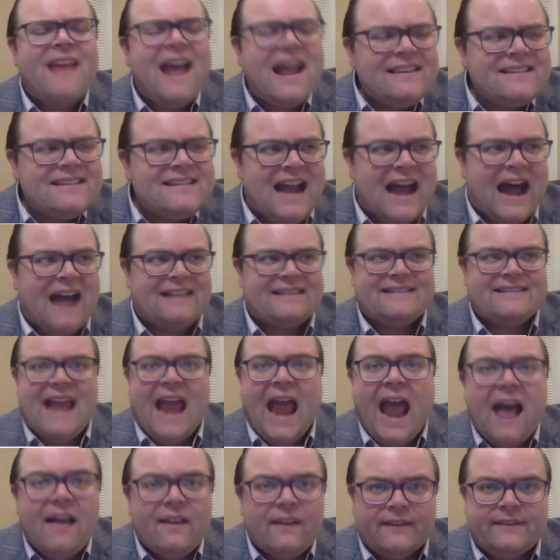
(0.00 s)
that's not
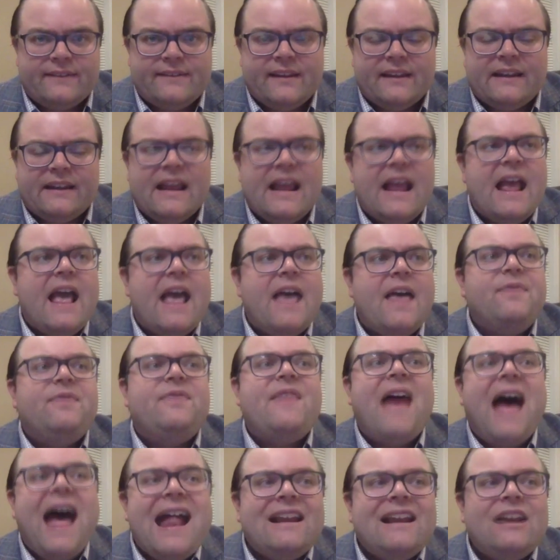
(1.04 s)
talented.
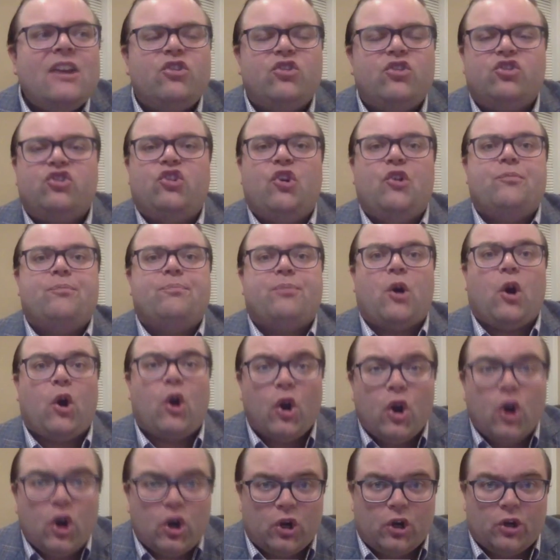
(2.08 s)
That is
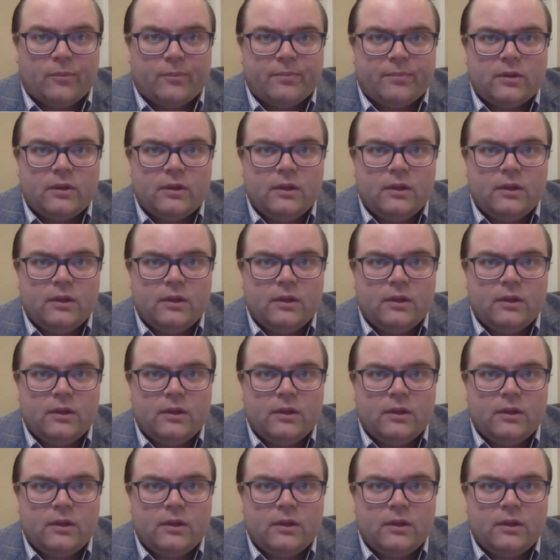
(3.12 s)
superb.